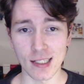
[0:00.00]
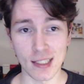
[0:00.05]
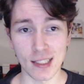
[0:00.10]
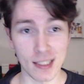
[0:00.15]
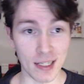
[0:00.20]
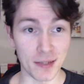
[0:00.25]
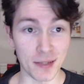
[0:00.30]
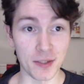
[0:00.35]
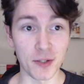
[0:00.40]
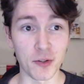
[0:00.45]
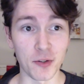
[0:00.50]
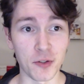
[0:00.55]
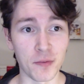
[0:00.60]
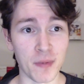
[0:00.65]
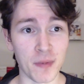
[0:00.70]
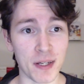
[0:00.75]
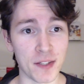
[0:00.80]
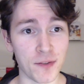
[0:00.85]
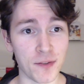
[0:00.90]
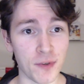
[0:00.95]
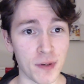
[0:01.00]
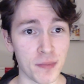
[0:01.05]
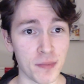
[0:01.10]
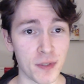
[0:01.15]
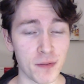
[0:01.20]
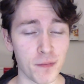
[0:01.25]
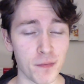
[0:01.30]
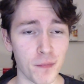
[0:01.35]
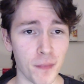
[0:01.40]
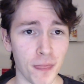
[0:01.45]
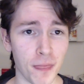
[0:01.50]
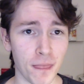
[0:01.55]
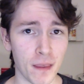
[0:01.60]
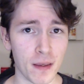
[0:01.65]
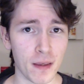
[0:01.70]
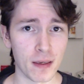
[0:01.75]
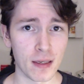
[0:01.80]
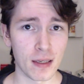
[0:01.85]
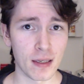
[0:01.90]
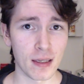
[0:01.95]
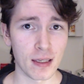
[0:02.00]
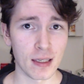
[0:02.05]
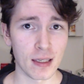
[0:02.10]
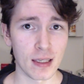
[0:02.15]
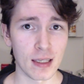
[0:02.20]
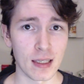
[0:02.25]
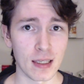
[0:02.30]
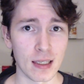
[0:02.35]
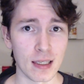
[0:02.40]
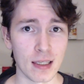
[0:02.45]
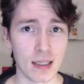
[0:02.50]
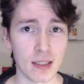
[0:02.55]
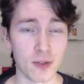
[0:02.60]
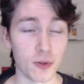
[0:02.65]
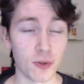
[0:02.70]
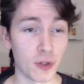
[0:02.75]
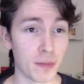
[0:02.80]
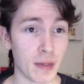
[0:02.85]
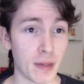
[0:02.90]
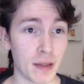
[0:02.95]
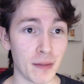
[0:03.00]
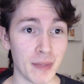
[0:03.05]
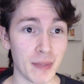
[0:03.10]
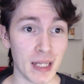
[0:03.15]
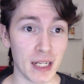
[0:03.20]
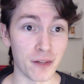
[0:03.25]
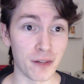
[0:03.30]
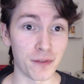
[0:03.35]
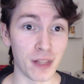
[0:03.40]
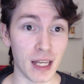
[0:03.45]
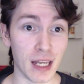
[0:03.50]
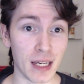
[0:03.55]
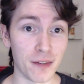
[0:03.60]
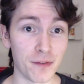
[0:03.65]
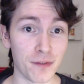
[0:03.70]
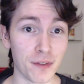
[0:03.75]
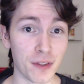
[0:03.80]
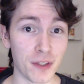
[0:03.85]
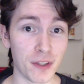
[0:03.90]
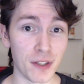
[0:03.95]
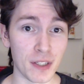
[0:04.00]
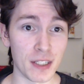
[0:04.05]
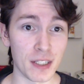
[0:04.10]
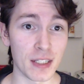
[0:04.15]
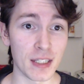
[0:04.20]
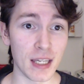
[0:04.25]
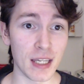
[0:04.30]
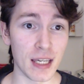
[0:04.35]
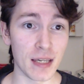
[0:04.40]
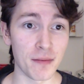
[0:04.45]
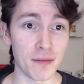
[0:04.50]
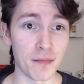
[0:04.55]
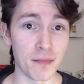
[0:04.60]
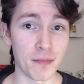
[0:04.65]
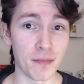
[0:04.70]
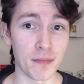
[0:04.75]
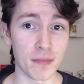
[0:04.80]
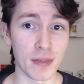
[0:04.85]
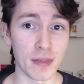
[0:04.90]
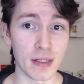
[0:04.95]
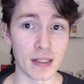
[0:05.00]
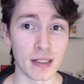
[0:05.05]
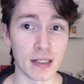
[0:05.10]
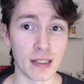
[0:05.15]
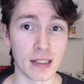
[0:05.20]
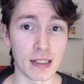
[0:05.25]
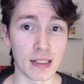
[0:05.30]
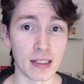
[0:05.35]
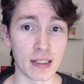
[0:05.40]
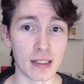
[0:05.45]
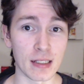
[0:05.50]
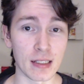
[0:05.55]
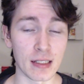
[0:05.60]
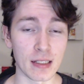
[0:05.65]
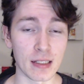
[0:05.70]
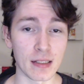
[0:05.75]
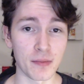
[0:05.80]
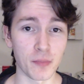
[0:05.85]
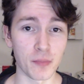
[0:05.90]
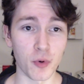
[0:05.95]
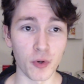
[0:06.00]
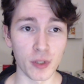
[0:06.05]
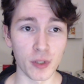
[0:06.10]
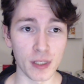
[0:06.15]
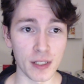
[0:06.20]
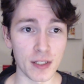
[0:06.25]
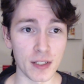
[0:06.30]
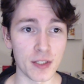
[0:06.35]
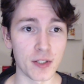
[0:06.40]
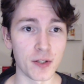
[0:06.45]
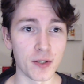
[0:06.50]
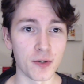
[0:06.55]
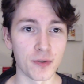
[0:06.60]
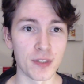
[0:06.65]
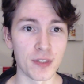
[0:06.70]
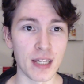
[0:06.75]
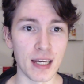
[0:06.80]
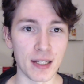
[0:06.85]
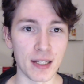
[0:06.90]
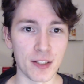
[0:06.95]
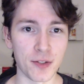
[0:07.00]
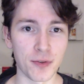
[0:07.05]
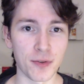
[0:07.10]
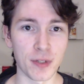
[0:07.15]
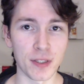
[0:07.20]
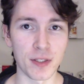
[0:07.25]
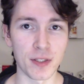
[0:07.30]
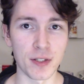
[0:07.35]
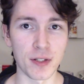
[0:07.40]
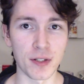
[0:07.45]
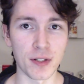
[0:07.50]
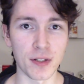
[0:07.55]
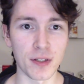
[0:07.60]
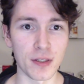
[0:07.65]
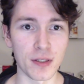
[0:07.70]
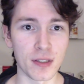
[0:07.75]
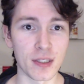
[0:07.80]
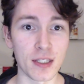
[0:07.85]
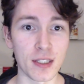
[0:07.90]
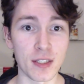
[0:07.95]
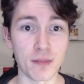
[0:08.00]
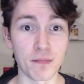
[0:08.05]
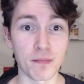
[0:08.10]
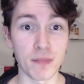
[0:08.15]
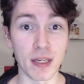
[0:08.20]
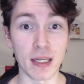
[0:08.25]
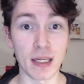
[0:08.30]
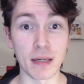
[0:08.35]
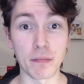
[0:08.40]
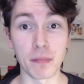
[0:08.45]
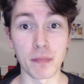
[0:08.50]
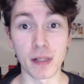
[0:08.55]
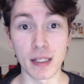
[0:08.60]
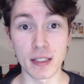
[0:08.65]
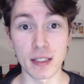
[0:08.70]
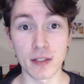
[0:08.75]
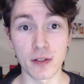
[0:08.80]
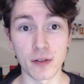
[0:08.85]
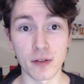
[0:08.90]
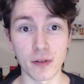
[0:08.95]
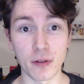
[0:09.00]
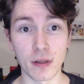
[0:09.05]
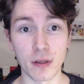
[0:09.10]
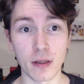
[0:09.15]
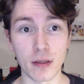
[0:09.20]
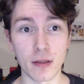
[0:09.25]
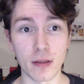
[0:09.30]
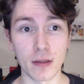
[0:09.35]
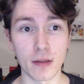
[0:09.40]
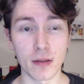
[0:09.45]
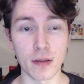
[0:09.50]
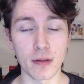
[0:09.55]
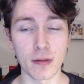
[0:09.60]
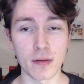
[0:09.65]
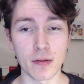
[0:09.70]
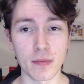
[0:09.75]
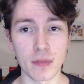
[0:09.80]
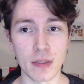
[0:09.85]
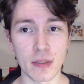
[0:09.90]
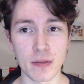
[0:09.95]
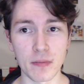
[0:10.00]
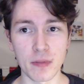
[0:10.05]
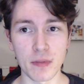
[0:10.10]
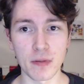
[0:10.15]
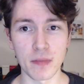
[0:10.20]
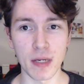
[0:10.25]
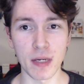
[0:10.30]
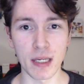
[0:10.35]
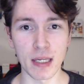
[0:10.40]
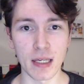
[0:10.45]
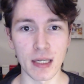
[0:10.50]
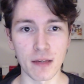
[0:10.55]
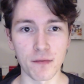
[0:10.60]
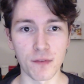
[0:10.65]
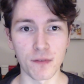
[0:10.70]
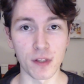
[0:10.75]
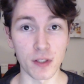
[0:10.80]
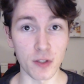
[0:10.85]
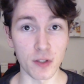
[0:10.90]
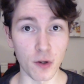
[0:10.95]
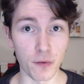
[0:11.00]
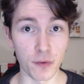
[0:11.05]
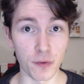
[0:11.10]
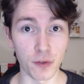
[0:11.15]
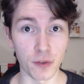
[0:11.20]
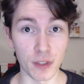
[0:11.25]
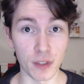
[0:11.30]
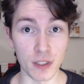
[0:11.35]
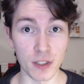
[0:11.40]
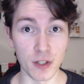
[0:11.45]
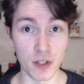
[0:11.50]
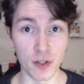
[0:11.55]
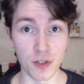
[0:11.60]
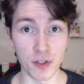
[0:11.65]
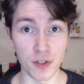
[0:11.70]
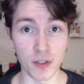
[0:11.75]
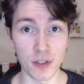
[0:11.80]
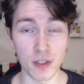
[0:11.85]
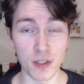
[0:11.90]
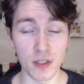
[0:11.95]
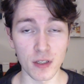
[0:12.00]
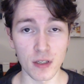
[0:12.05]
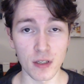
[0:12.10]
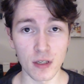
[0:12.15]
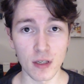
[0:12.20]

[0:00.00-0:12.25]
time to go to my script talking about the meaning of life does seem uh, pointless, you know, to enter into this making political, uh, to, to, to making philosophical discussions,